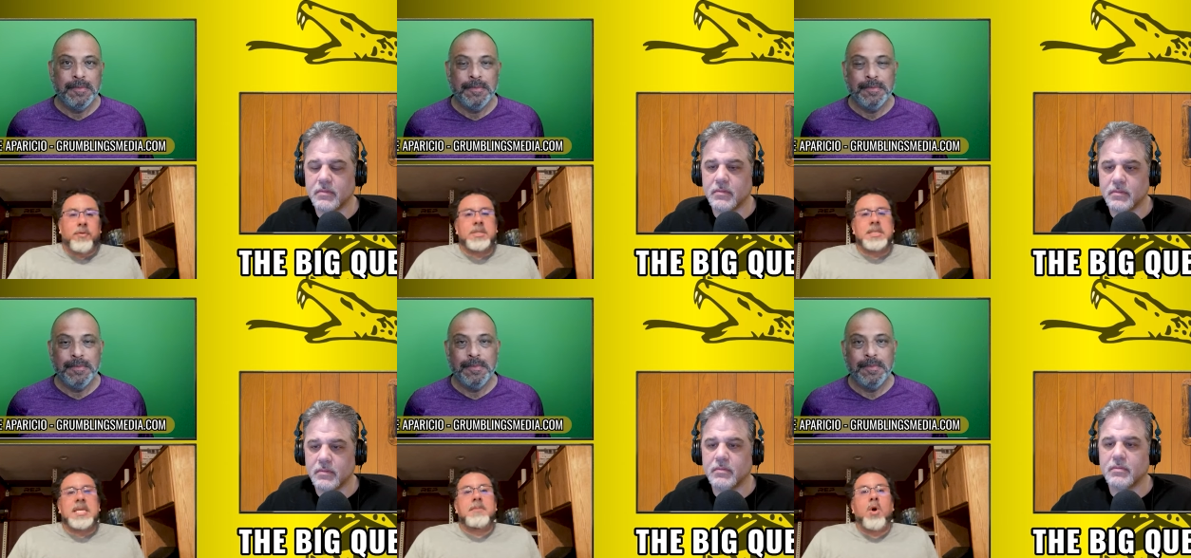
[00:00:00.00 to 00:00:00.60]
Speaker 1: for a
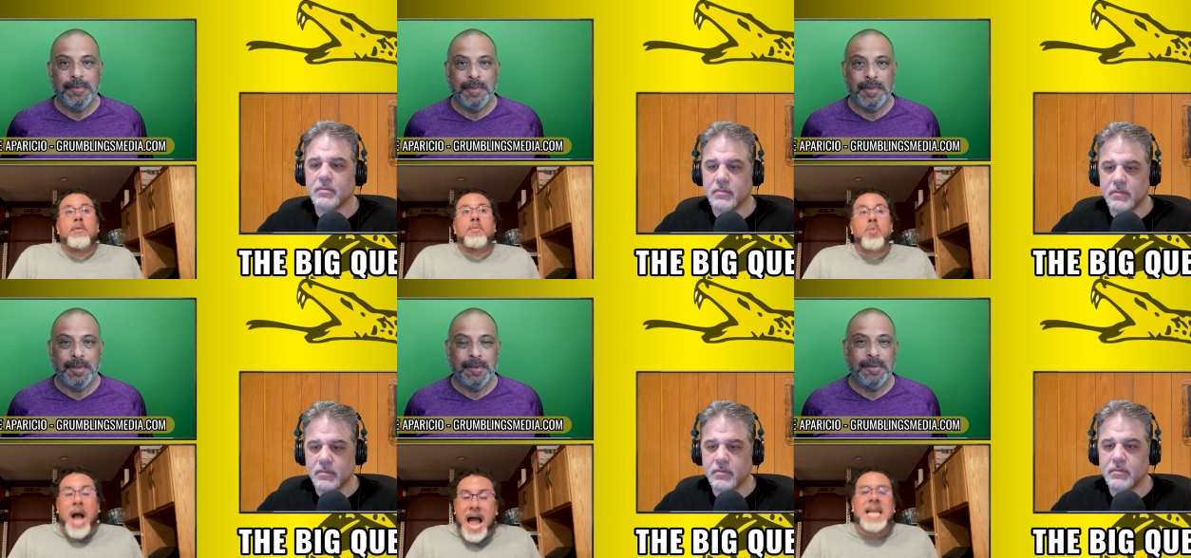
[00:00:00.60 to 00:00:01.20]
team are
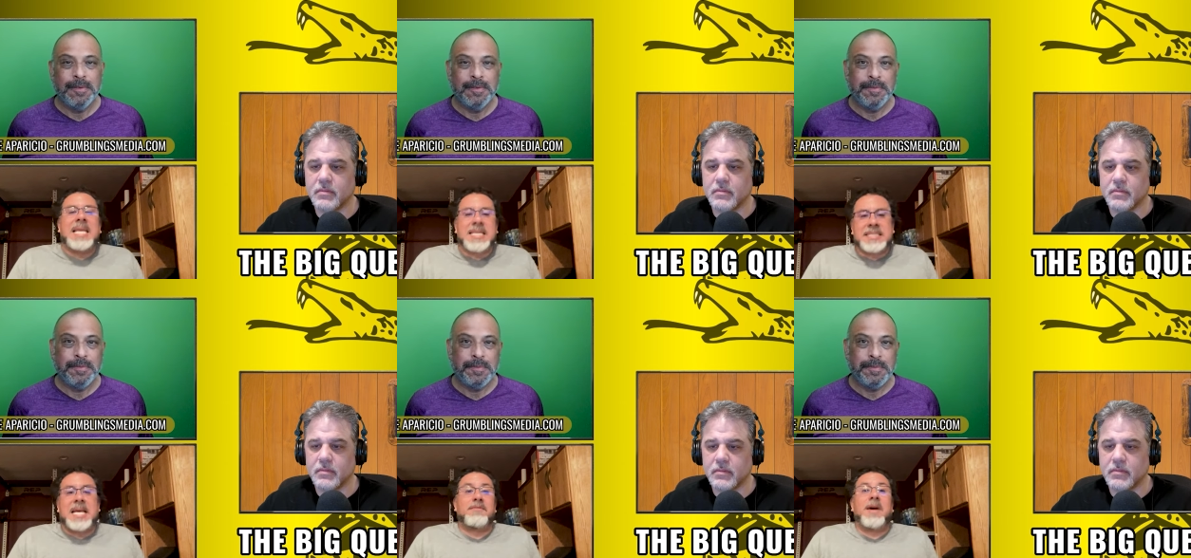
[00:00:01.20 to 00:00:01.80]
highly
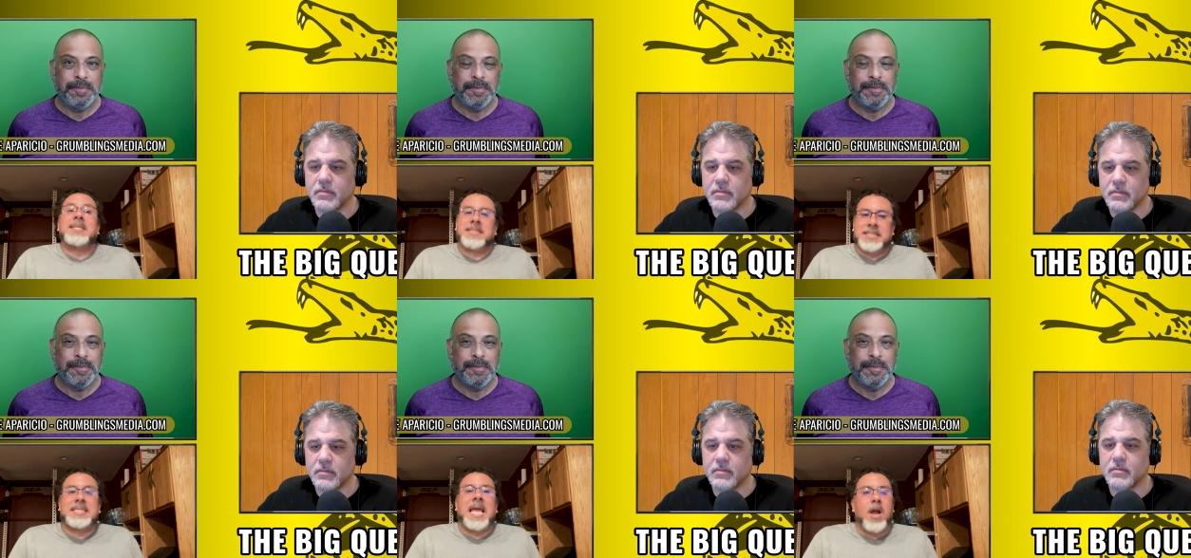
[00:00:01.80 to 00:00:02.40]
incentivized to
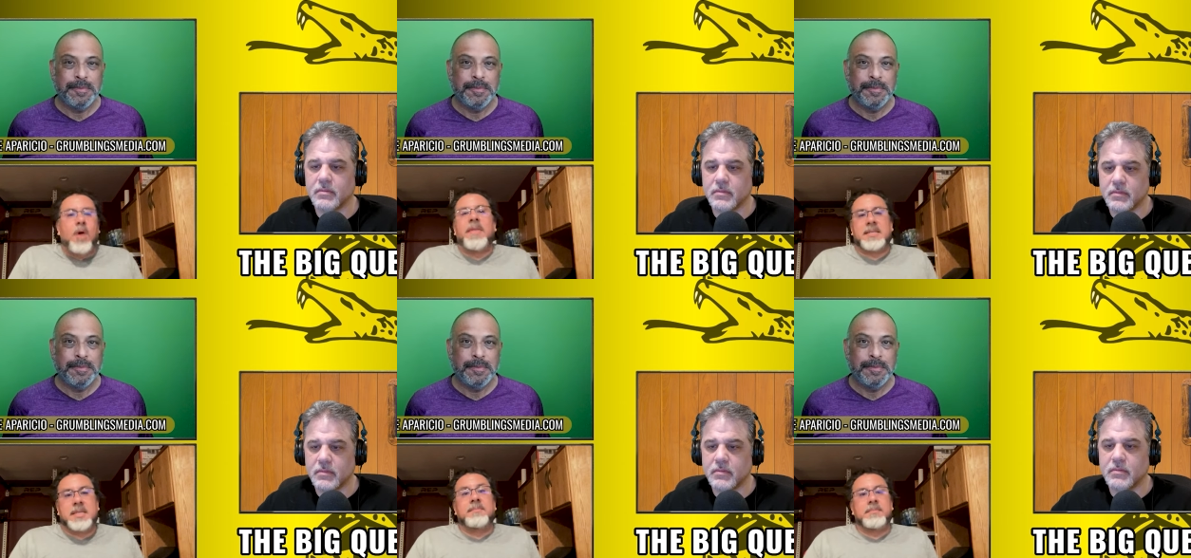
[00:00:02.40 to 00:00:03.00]
stay on that
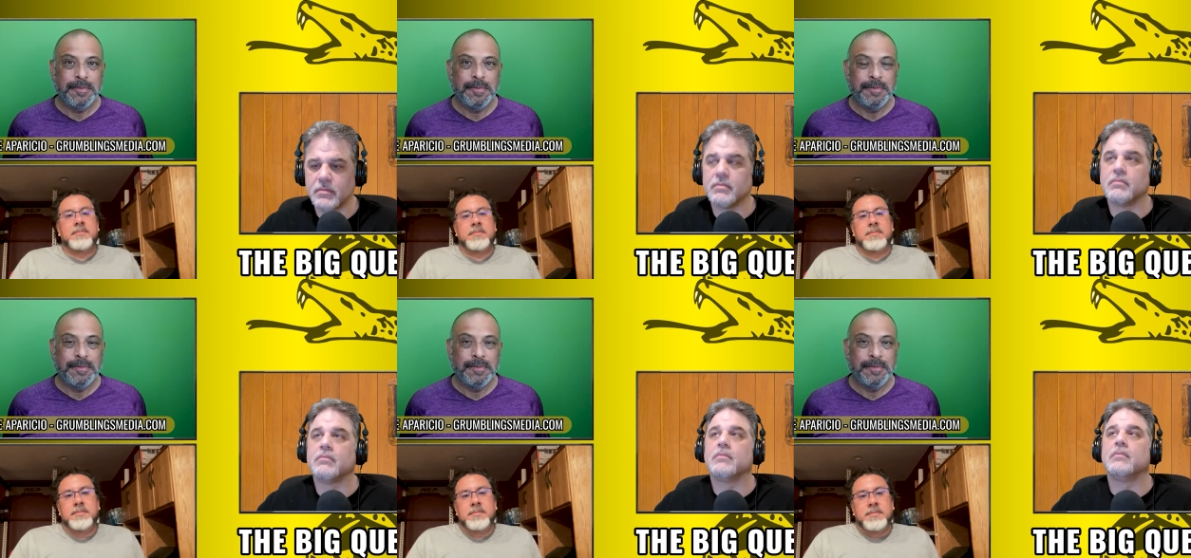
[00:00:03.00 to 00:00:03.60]
team
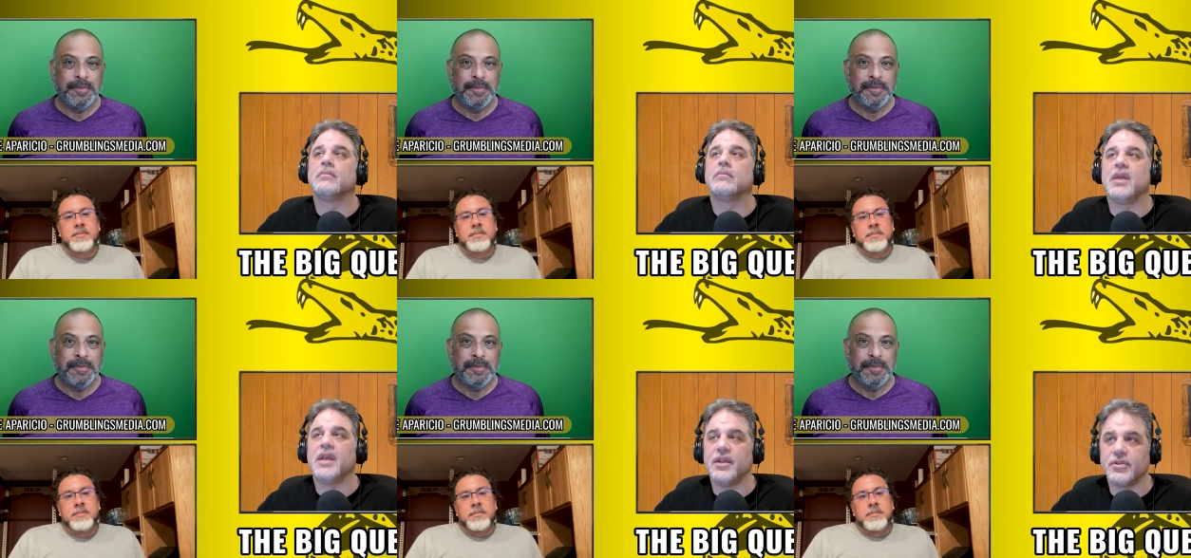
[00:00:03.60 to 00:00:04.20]

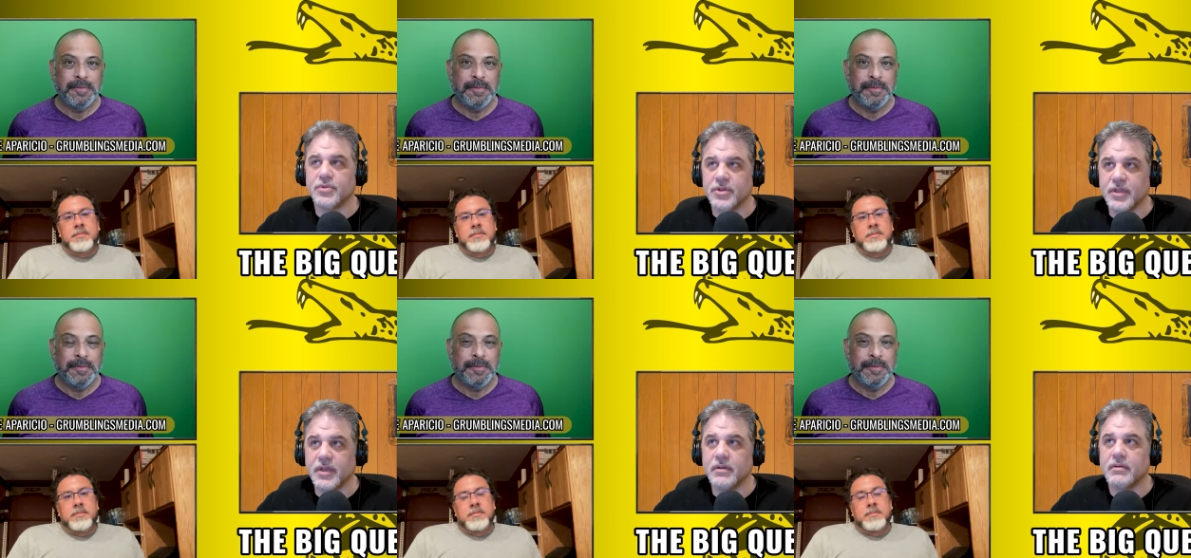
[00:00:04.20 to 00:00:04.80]

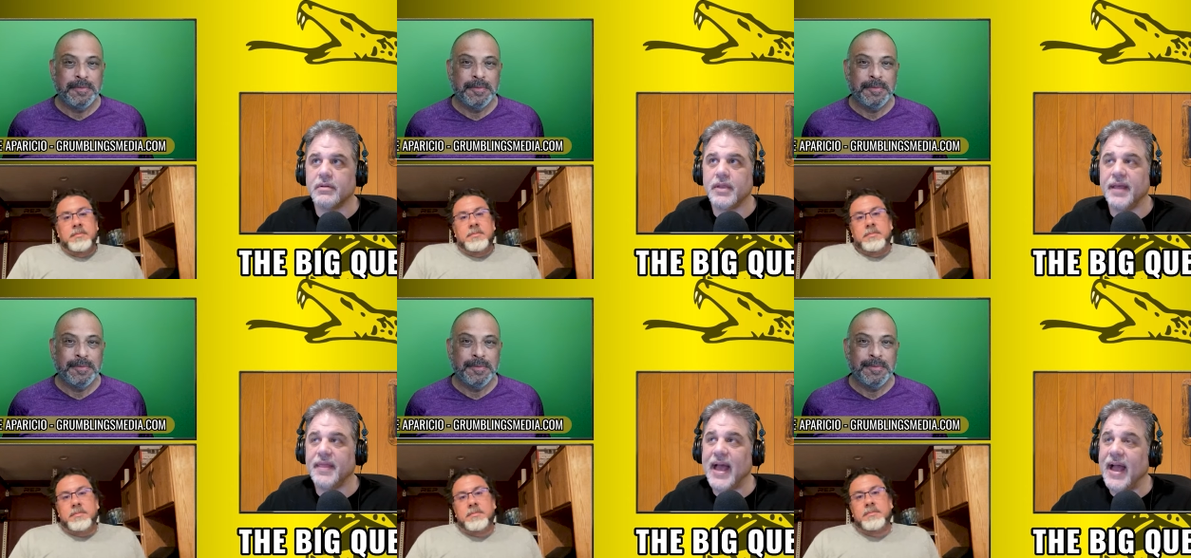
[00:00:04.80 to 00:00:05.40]
Speaker 2: interesting yeah
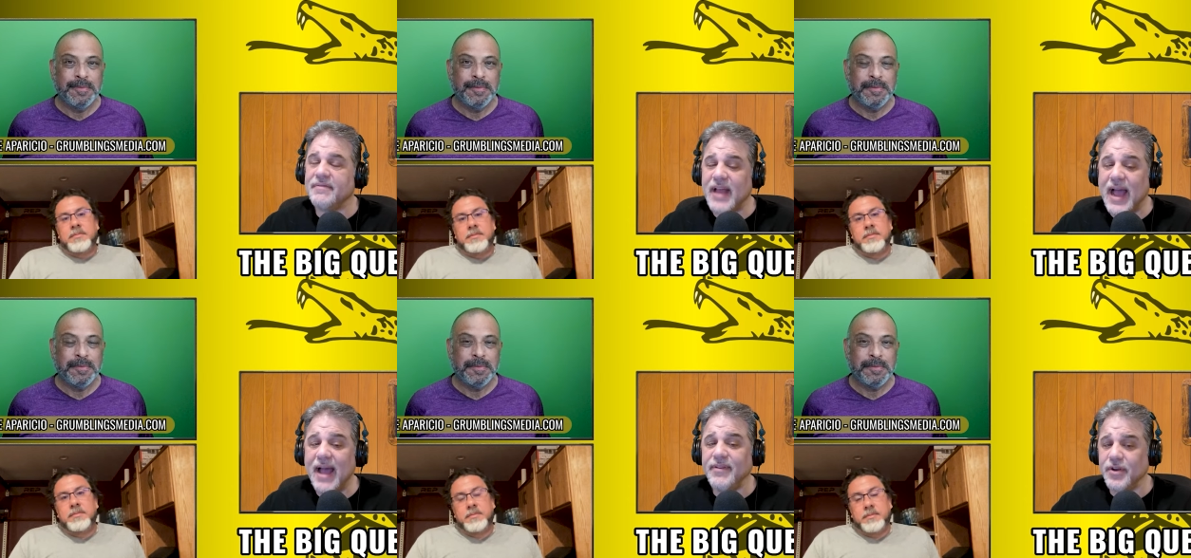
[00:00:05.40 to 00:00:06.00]
that i
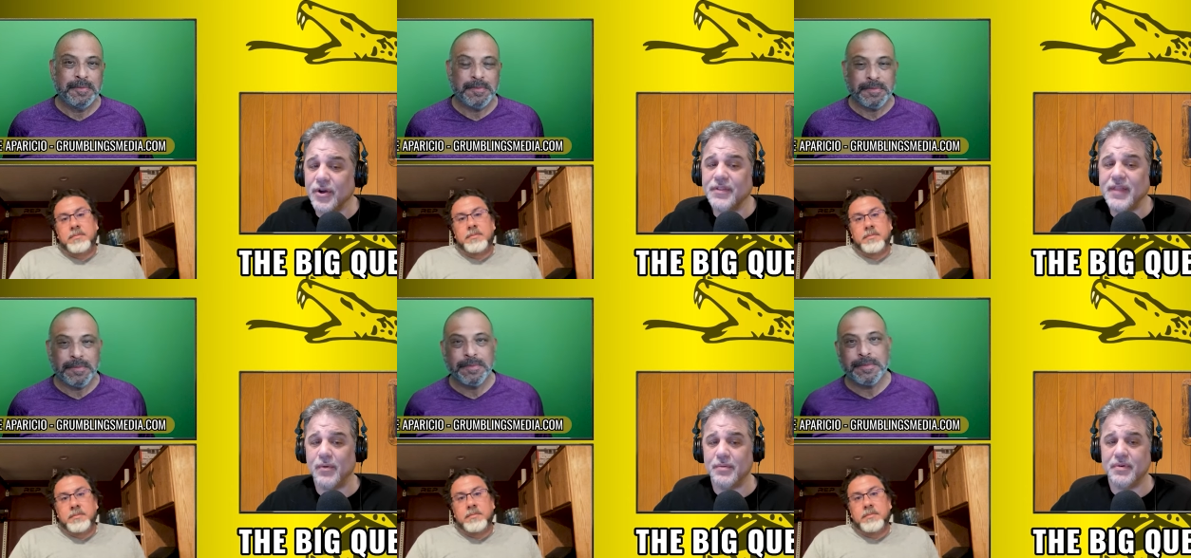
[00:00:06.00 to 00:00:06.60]
haven't heard
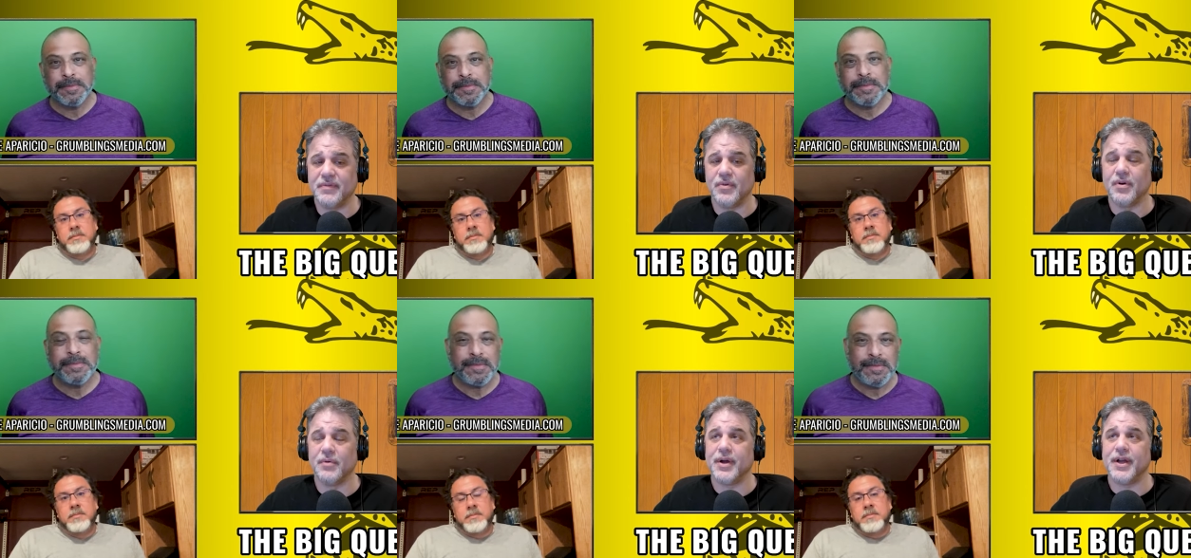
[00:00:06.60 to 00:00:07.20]
that one
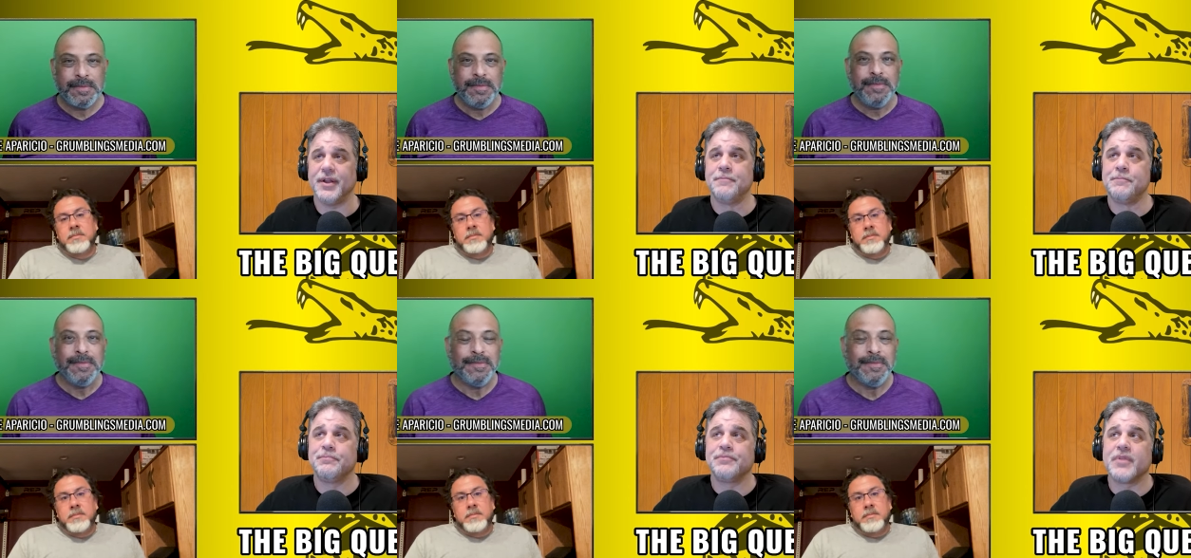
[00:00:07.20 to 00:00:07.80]
before but
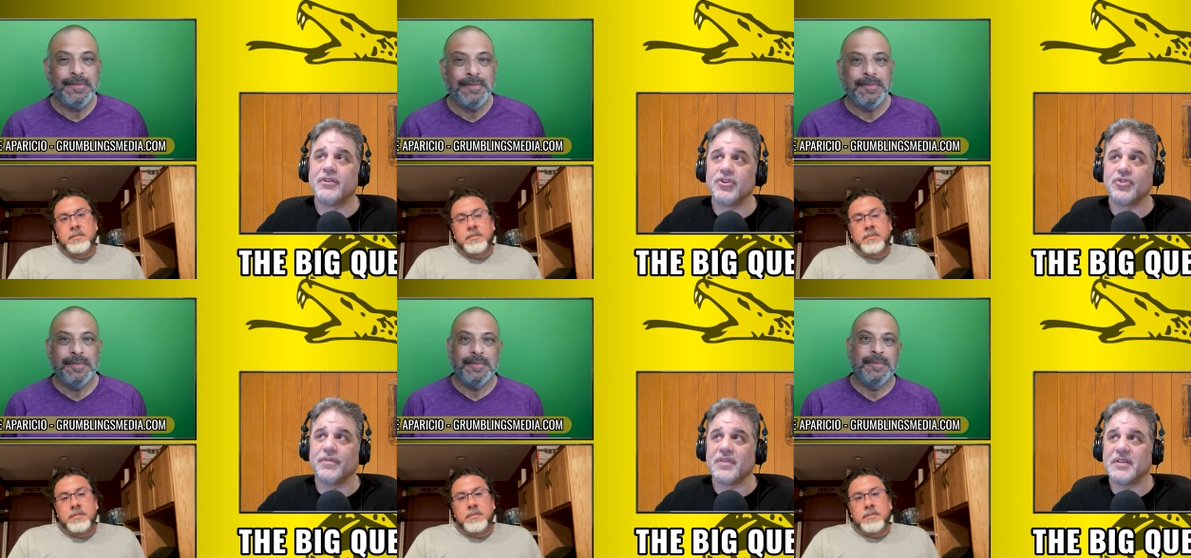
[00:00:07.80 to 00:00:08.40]
just off the